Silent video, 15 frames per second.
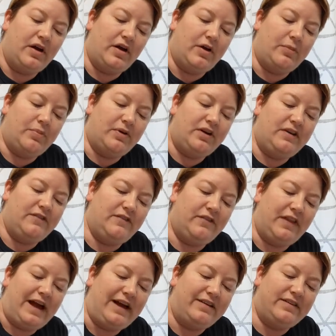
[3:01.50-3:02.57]
are pretty
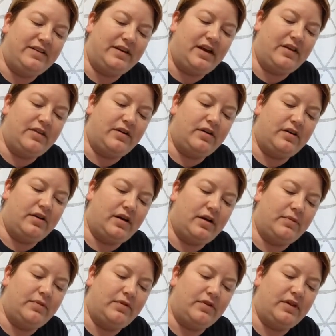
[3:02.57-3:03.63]
flat
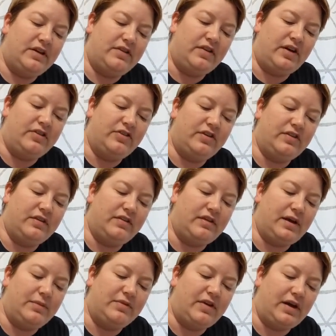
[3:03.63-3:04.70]
together so they touch at the
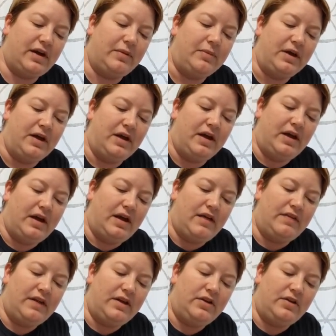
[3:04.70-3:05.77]
same time.
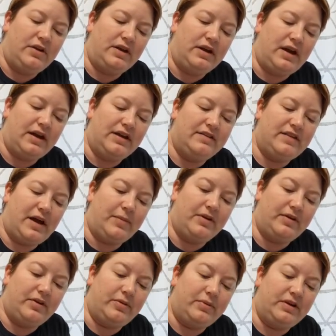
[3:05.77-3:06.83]
And then you can kind of dab it a
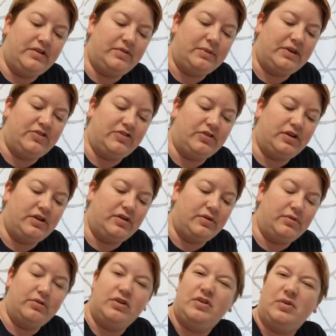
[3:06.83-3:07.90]
little bit to make sure you
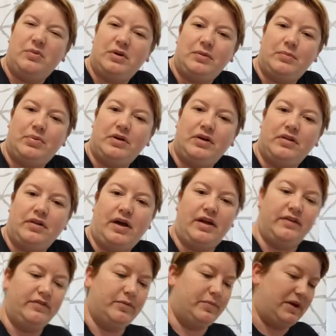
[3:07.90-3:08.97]
don't want to put a lot
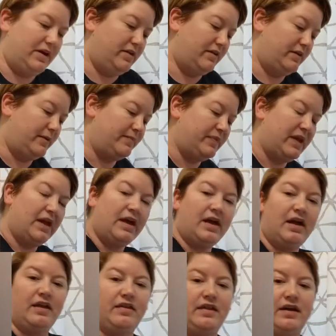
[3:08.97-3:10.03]
of the paint on there.
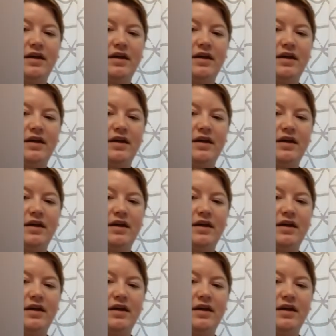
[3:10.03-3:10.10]
And